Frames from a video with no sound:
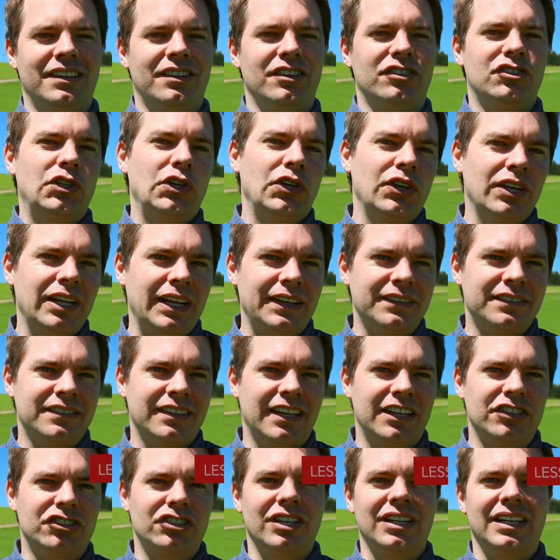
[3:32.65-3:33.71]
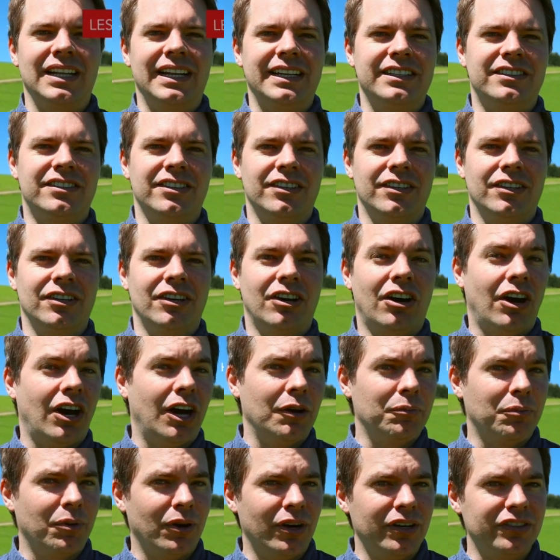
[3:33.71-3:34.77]
the 2 leaf stage can lead to
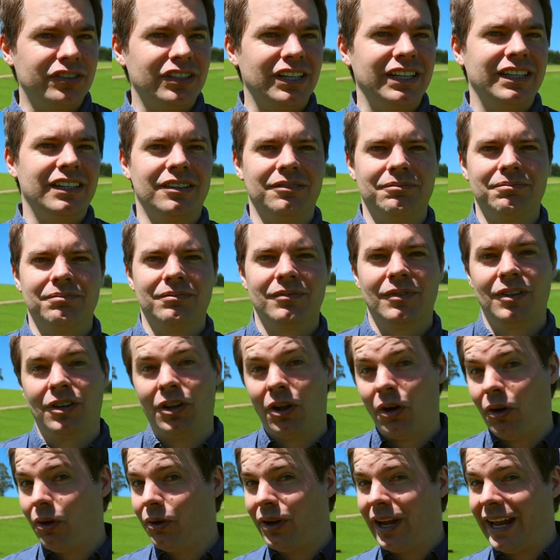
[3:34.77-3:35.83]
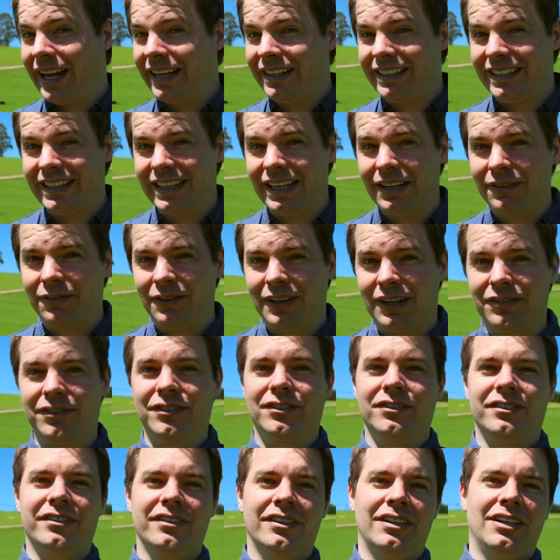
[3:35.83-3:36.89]
high protein and low NDF
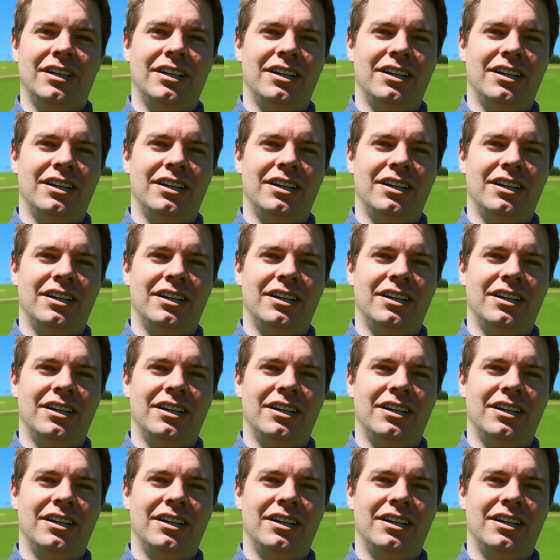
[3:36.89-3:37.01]
levels.